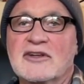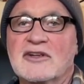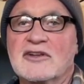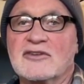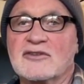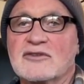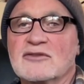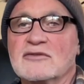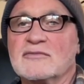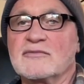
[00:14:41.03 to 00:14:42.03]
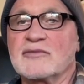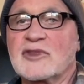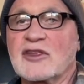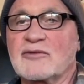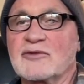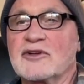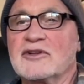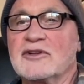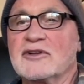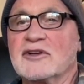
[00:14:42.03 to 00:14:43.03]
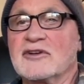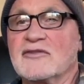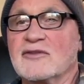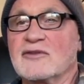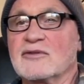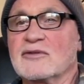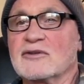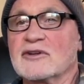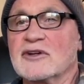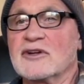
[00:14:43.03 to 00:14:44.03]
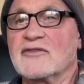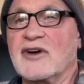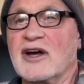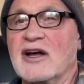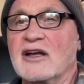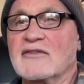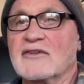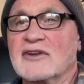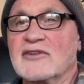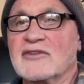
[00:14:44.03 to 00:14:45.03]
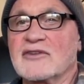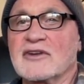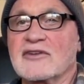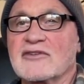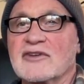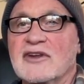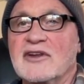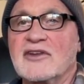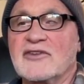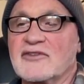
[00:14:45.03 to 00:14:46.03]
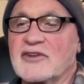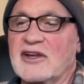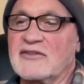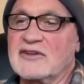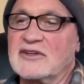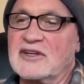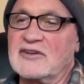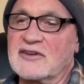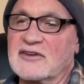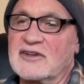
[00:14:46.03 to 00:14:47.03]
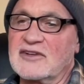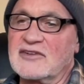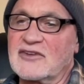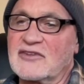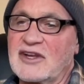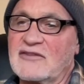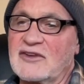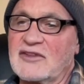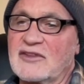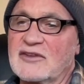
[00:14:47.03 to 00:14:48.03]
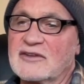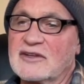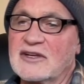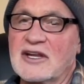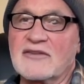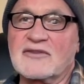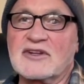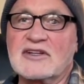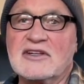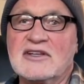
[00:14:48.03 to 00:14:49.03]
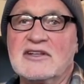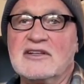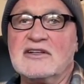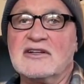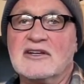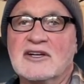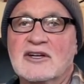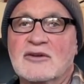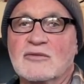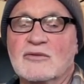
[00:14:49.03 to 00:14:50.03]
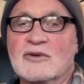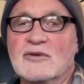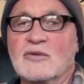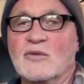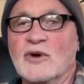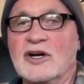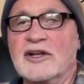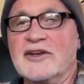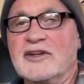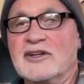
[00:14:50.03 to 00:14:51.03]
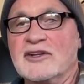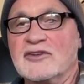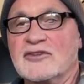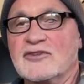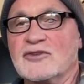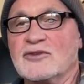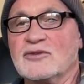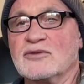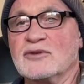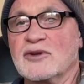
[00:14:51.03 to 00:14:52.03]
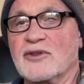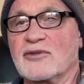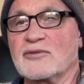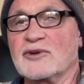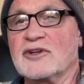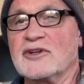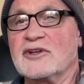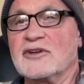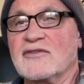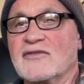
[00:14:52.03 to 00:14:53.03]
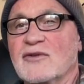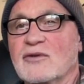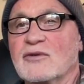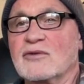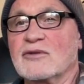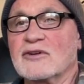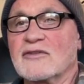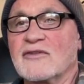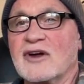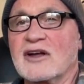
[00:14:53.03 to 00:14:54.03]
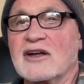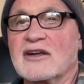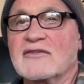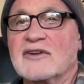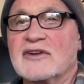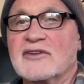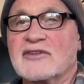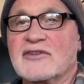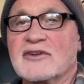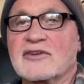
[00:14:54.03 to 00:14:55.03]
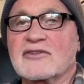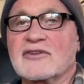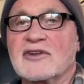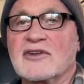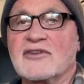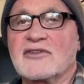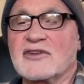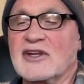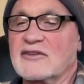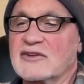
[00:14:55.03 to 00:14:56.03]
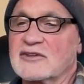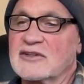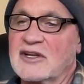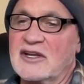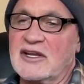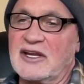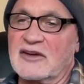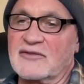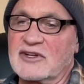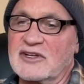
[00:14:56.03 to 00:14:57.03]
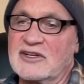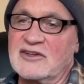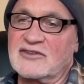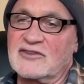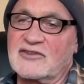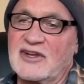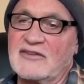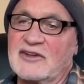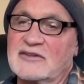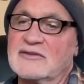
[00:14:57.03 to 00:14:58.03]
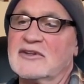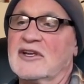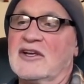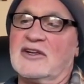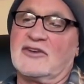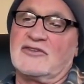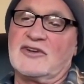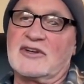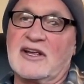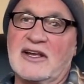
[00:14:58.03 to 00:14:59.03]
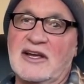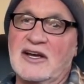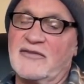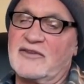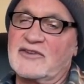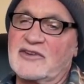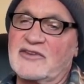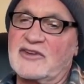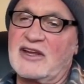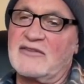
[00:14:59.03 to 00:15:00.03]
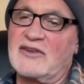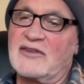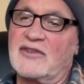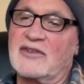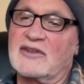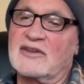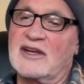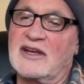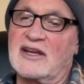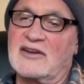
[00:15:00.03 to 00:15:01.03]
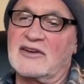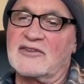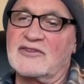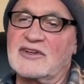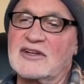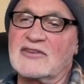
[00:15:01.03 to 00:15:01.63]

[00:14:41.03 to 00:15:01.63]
2, 3, 4, 5, 6, 7. E to D is a seventh. F to E. 1, 2, 3, 4, 5, 6, 7. F to E is 7. G to F is a seventh, A to G is a